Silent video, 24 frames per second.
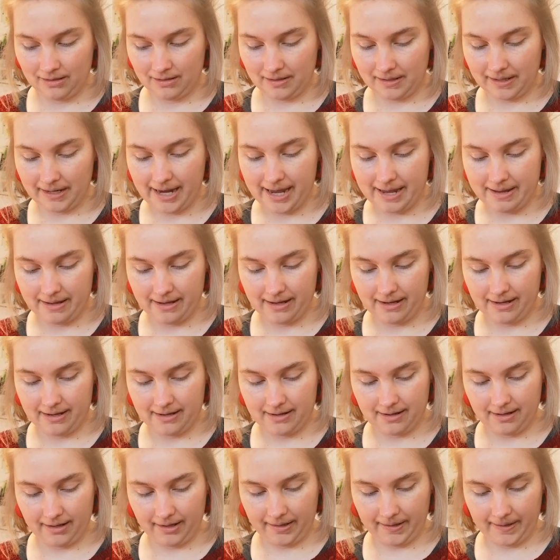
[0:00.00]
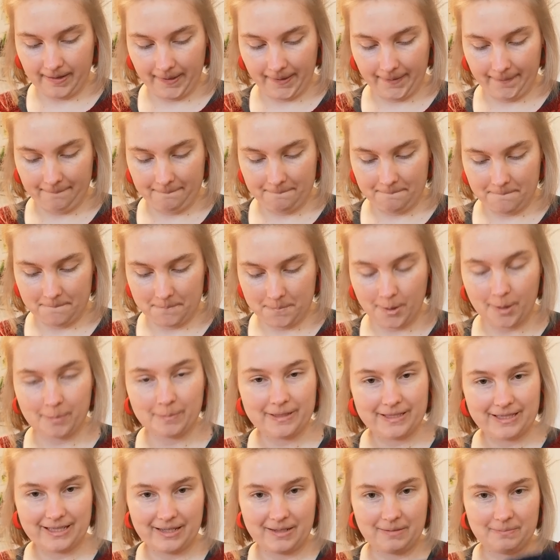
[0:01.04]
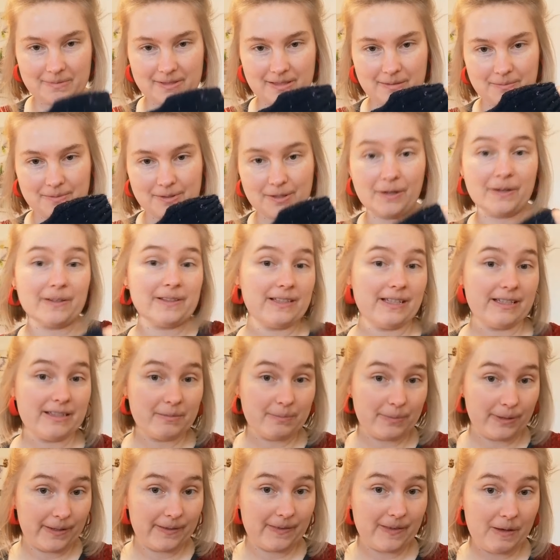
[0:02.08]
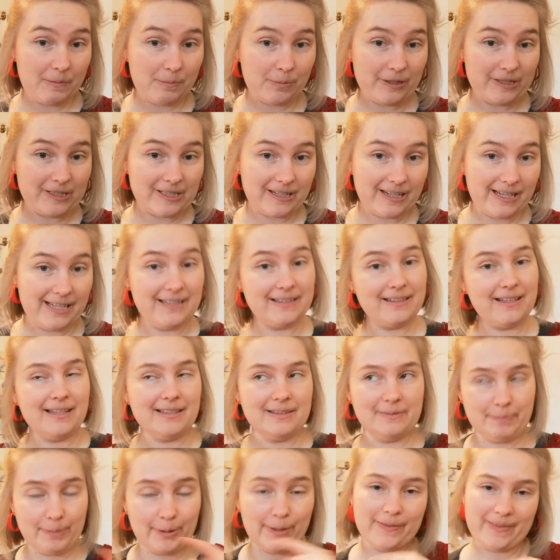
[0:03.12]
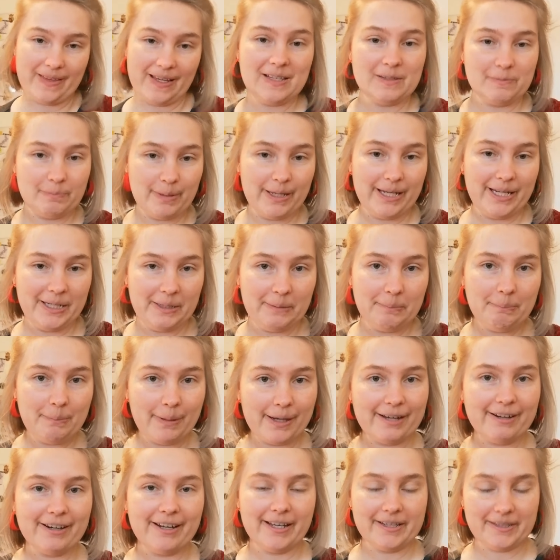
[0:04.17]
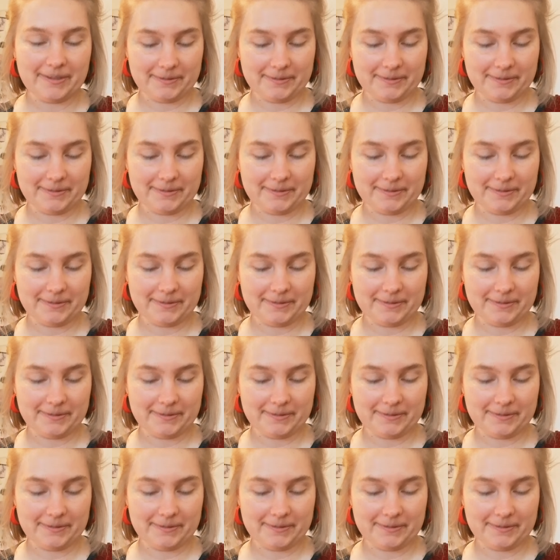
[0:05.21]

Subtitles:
I promised him some socks as a birthday present. His birthday's been, but